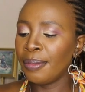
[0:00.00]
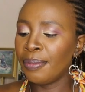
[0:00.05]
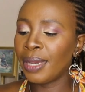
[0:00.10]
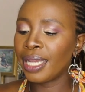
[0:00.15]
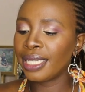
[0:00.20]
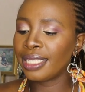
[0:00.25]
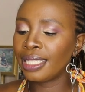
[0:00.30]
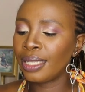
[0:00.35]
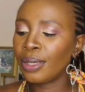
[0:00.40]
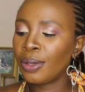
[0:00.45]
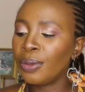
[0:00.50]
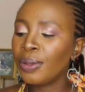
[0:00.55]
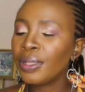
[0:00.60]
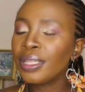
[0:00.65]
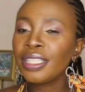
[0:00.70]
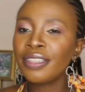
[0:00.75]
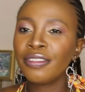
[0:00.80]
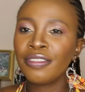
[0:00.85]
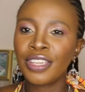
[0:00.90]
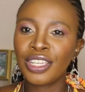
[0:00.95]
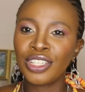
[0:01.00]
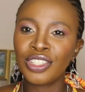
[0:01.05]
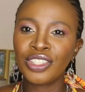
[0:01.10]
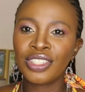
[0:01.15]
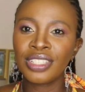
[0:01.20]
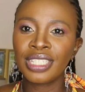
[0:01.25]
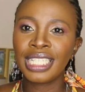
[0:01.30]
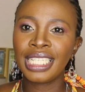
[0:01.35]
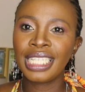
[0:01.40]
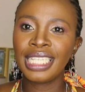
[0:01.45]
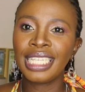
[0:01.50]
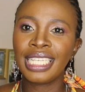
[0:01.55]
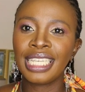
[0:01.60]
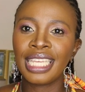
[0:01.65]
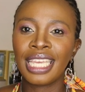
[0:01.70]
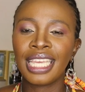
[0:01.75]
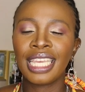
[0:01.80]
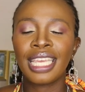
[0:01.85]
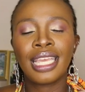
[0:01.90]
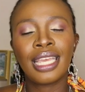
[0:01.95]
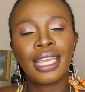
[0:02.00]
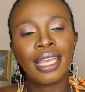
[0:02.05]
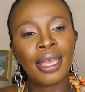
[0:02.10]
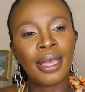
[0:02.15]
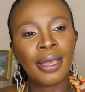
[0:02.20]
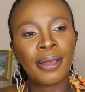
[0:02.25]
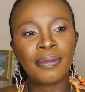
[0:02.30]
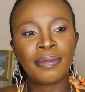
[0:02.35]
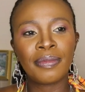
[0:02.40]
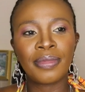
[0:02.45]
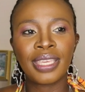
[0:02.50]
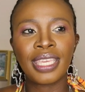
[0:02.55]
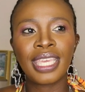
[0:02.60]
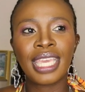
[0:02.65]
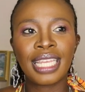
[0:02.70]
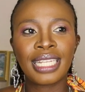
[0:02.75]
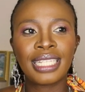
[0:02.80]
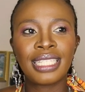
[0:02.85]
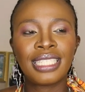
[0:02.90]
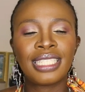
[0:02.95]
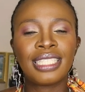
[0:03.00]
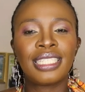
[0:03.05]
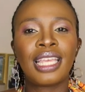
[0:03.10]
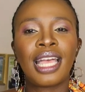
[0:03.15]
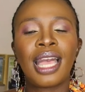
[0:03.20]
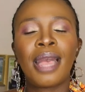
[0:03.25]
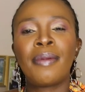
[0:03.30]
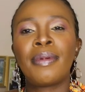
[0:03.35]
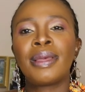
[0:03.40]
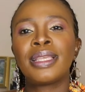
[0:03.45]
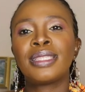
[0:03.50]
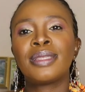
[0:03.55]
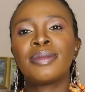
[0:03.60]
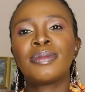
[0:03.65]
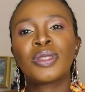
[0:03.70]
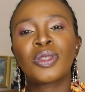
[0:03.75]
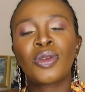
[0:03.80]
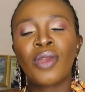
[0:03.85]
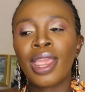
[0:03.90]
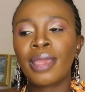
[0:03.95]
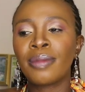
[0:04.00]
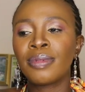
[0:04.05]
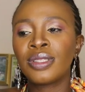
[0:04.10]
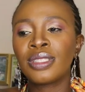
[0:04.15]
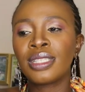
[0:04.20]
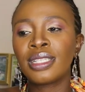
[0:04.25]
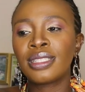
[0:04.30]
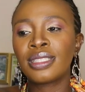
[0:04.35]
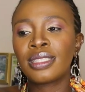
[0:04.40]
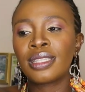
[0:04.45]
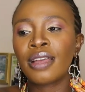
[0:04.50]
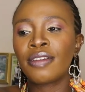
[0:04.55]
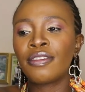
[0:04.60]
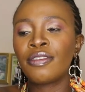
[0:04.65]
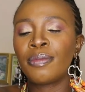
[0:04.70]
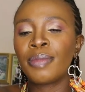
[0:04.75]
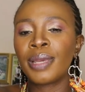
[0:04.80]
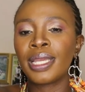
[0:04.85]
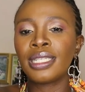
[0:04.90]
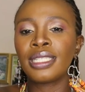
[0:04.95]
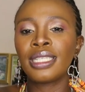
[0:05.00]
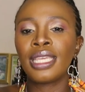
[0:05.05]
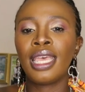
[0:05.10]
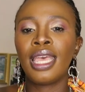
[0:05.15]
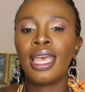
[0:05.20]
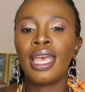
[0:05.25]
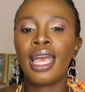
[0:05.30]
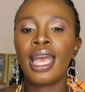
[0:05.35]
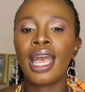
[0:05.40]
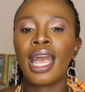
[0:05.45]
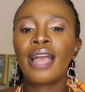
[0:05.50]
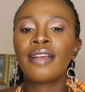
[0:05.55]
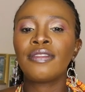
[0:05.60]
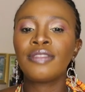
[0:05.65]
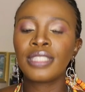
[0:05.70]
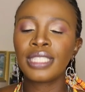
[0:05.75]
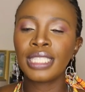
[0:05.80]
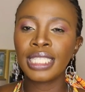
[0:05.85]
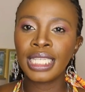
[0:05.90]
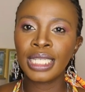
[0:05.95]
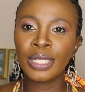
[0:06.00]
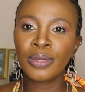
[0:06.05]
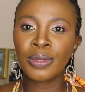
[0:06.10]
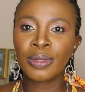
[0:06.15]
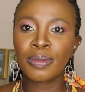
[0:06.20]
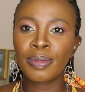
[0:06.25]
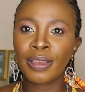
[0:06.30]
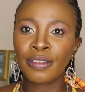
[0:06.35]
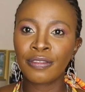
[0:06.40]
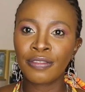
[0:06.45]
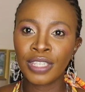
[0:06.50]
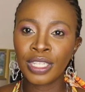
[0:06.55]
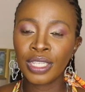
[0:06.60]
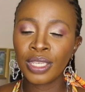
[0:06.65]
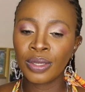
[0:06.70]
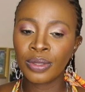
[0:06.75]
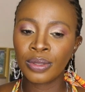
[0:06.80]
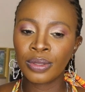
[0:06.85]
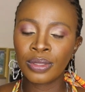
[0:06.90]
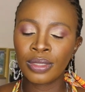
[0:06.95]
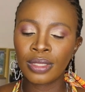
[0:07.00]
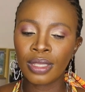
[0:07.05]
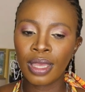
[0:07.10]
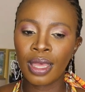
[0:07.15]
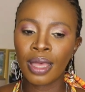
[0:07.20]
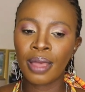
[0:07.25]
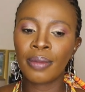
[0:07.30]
but we'll eventually get my subscribers and stuff. But I've seen with my videos,